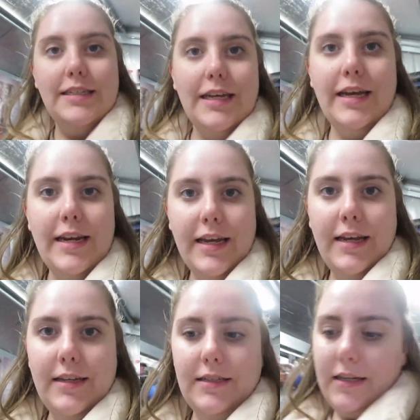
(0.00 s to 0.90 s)
It
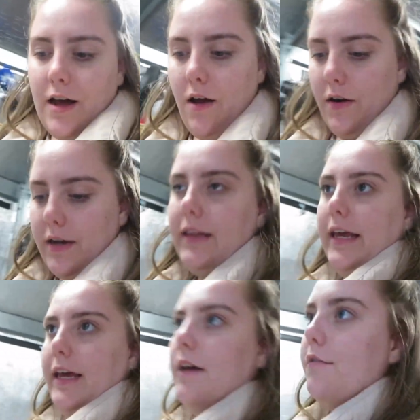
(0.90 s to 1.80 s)
is
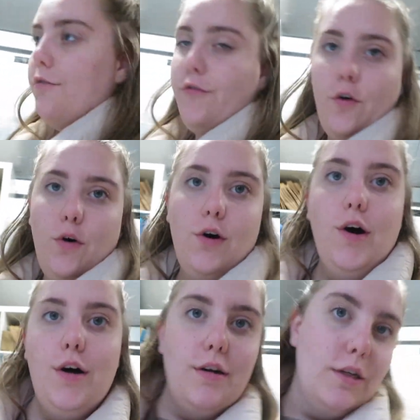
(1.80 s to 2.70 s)
currently
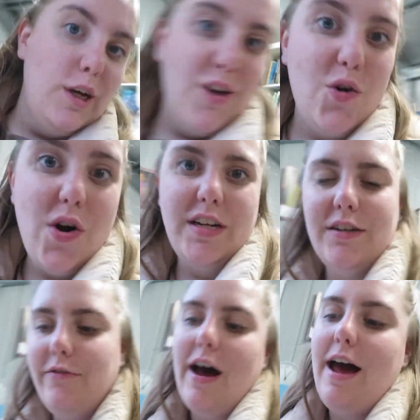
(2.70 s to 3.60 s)

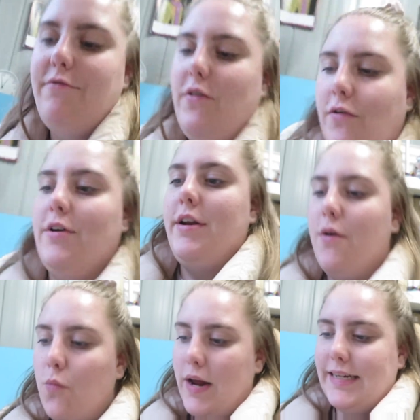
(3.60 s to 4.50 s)
4:45 on
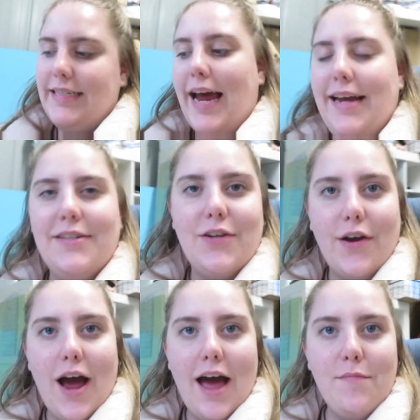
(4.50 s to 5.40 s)
Wednesday.
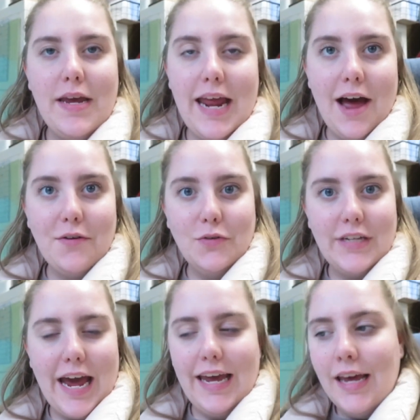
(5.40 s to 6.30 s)
So I have been out all
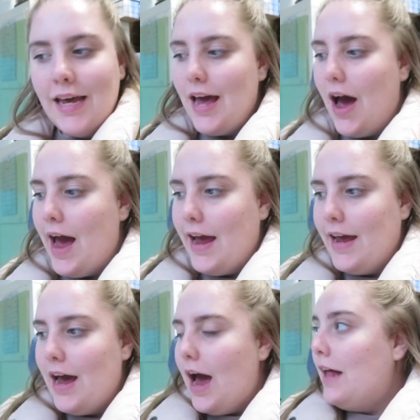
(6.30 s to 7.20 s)
day.
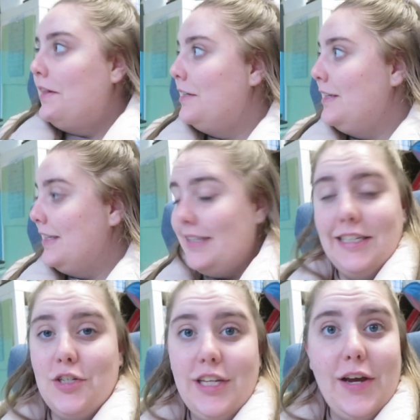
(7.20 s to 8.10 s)
I
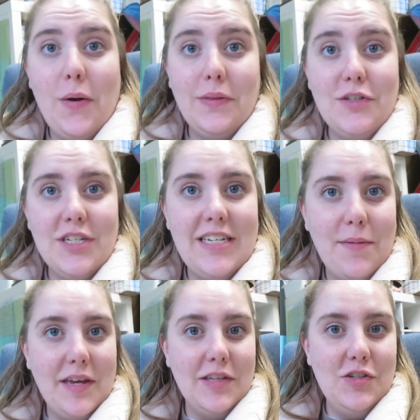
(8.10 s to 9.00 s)
literally only just
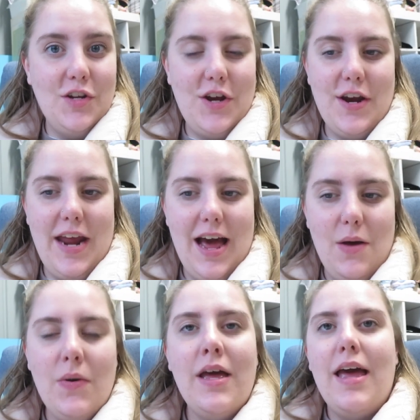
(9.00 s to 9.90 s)
stepping in the studio now.